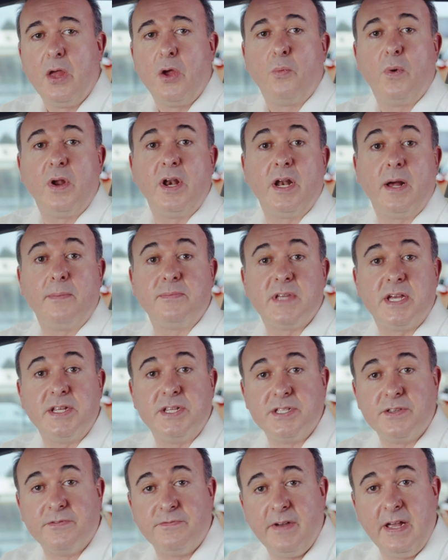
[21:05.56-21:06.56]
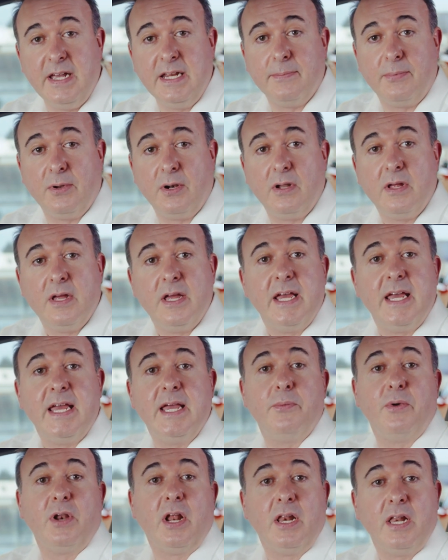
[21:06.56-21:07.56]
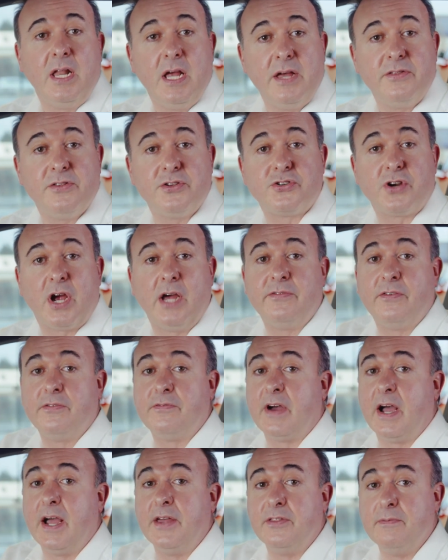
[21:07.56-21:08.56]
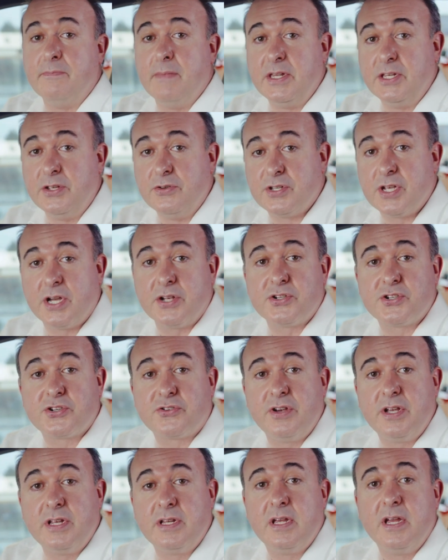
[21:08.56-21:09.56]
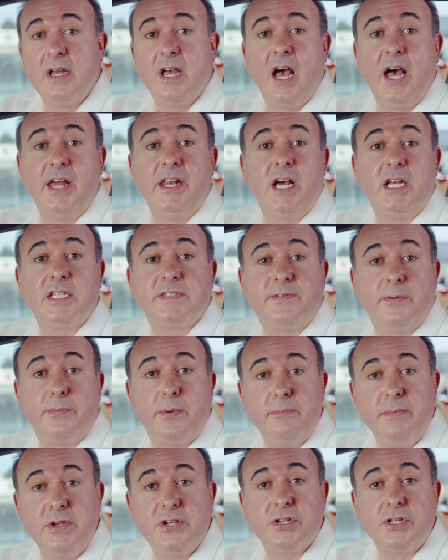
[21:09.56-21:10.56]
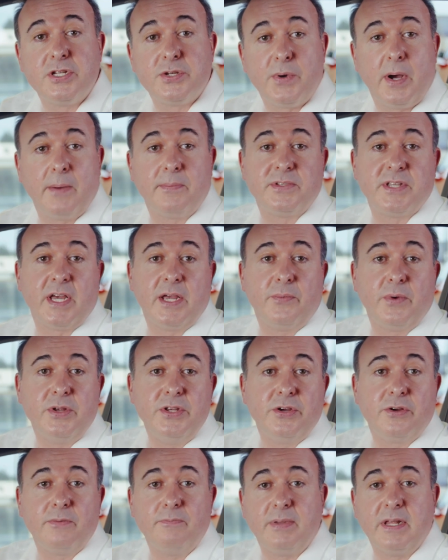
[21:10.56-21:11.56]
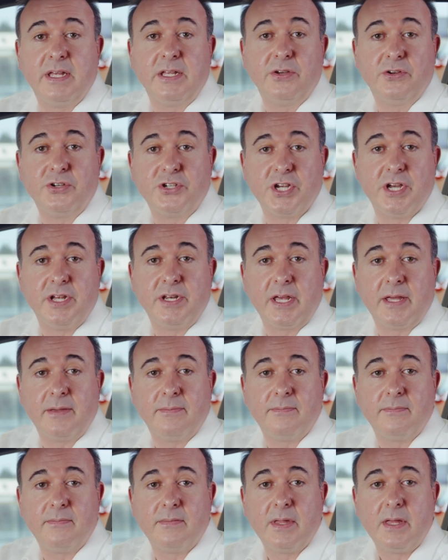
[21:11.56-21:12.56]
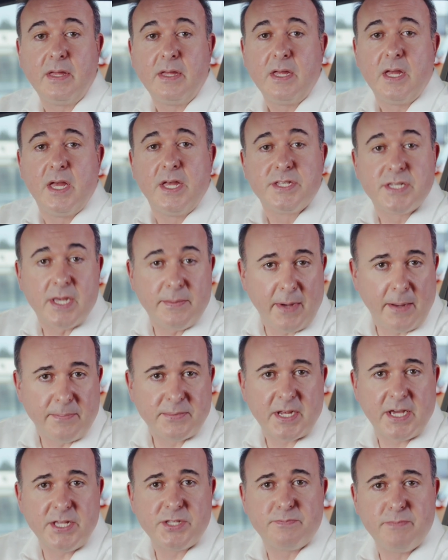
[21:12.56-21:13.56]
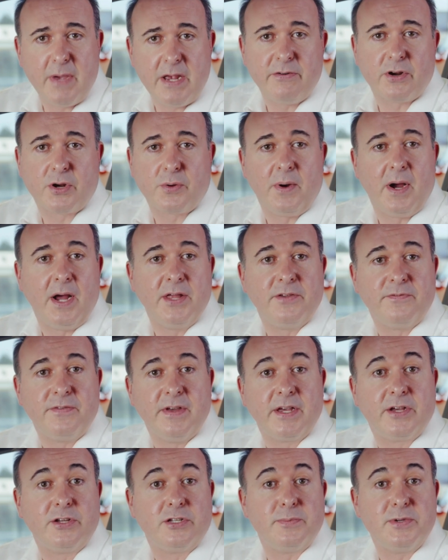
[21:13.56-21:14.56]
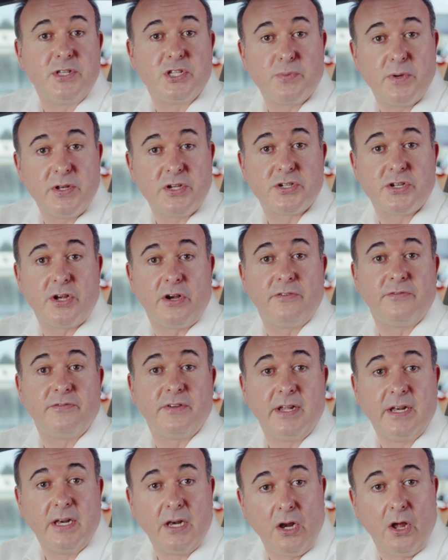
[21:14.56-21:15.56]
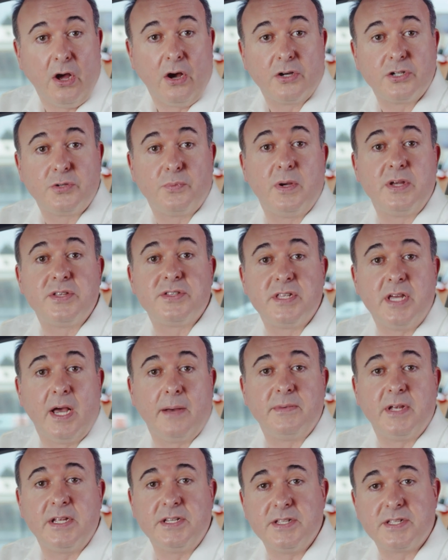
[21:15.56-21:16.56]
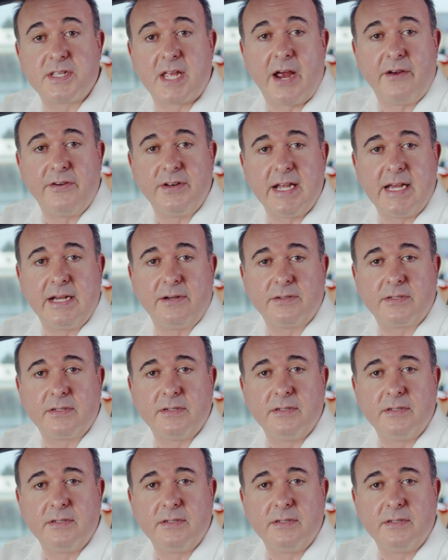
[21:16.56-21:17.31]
When an update is available, it will alert the driver via the menu touchscreen and ask for permission to update when you complete your journey. Some updates may require the vehicle to be switched off and locked whilst the update is carried out.